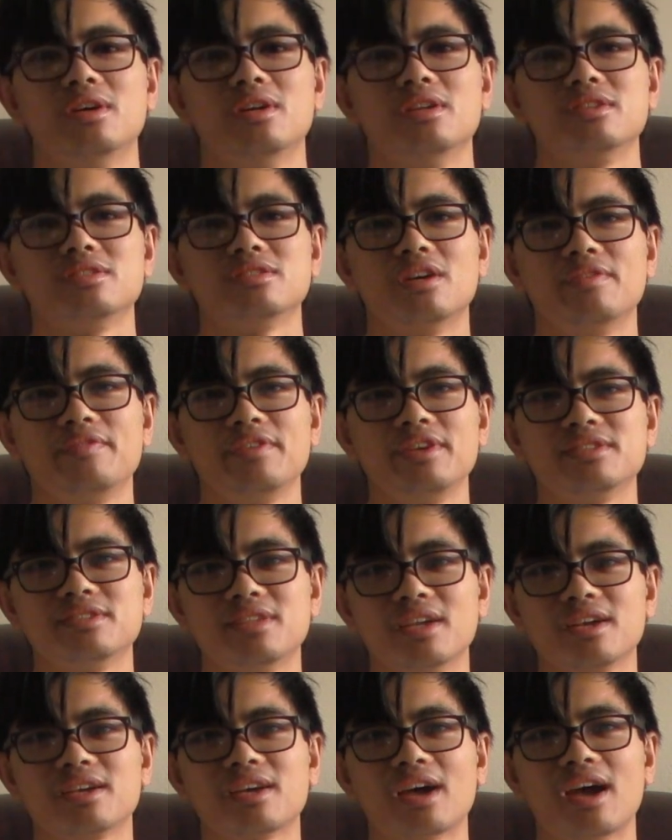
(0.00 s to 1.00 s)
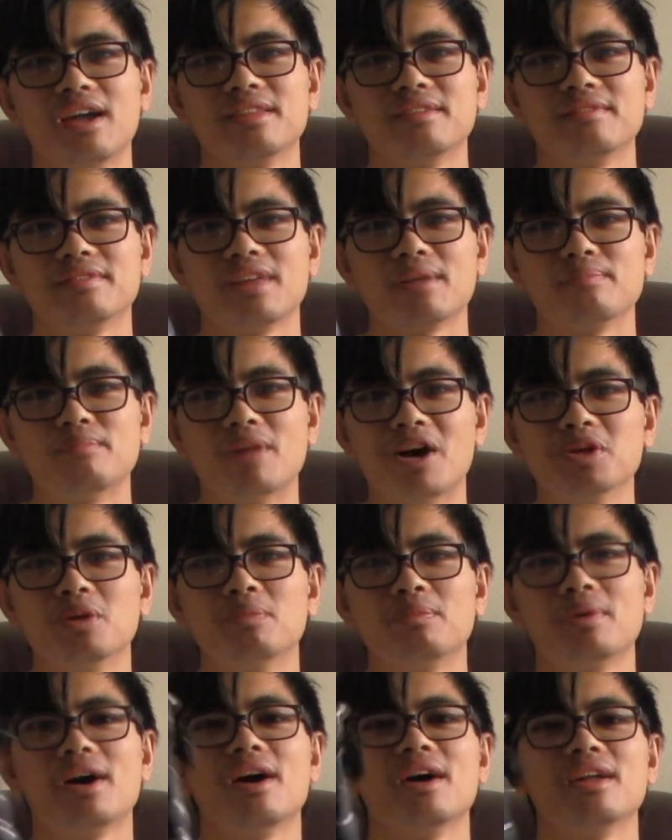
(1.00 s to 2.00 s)
selfie stick, kind of like
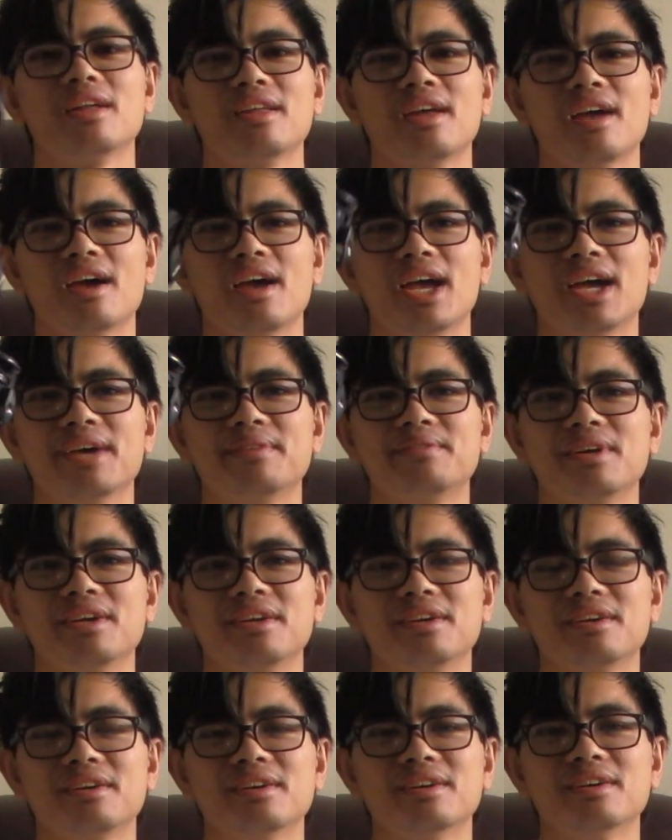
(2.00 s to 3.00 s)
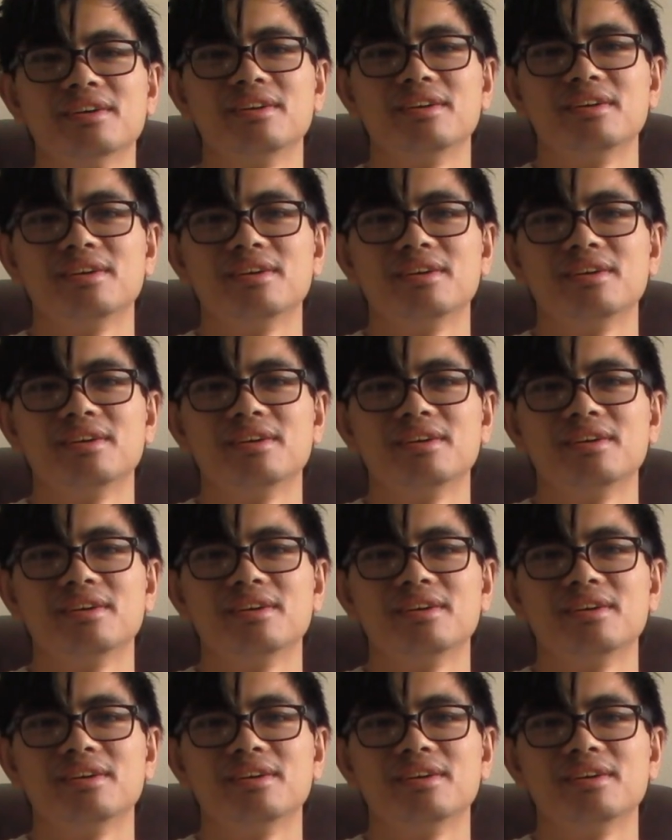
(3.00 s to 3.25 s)
monopod I have right here.